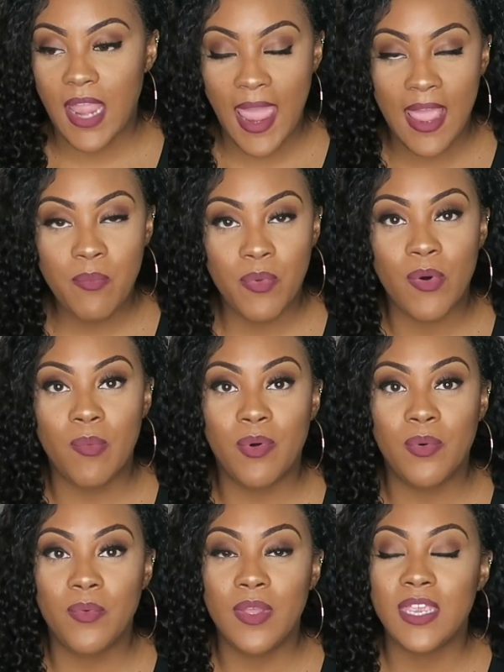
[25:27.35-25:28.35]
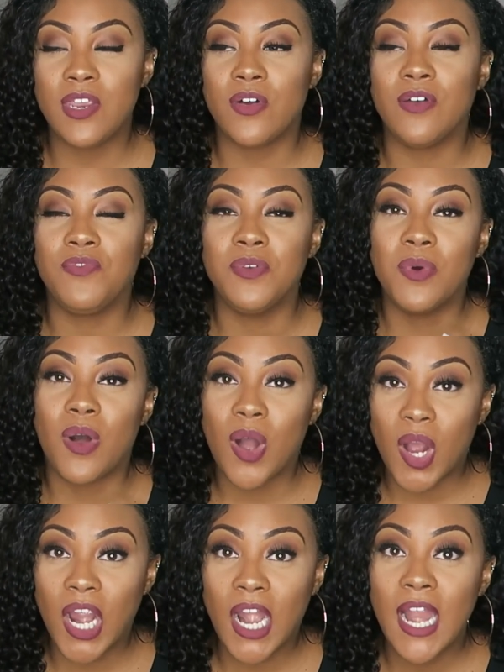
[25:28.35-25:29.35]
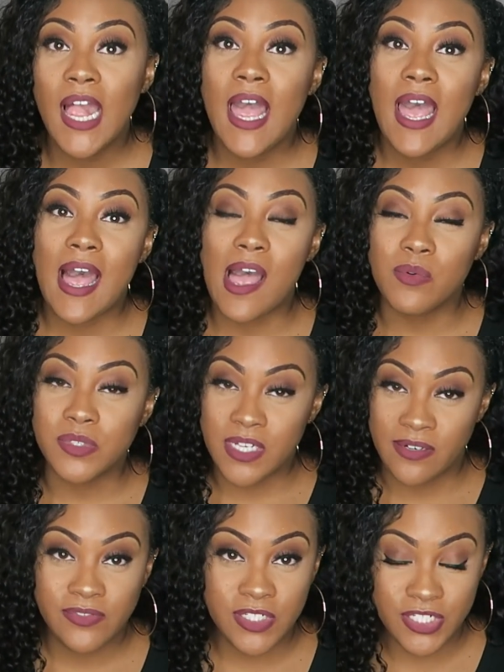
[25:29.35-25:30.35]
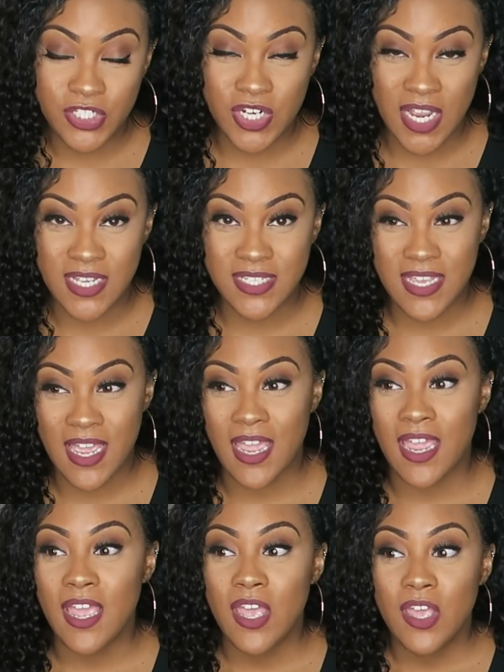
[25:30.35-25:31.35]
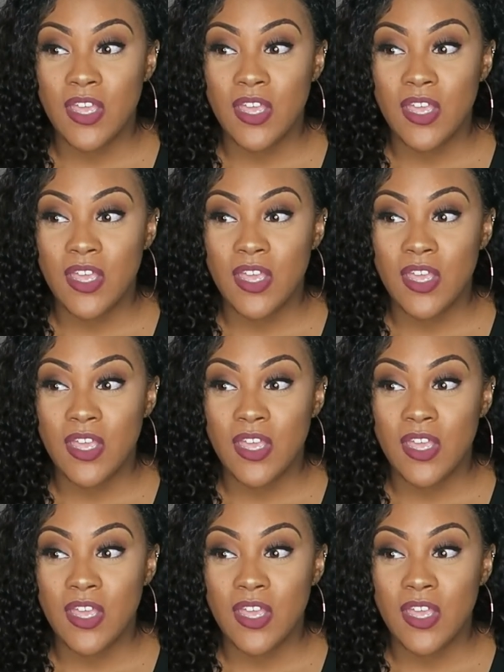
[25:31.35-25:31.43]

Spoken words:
able, but you know, if you are, I will definitely just try to say,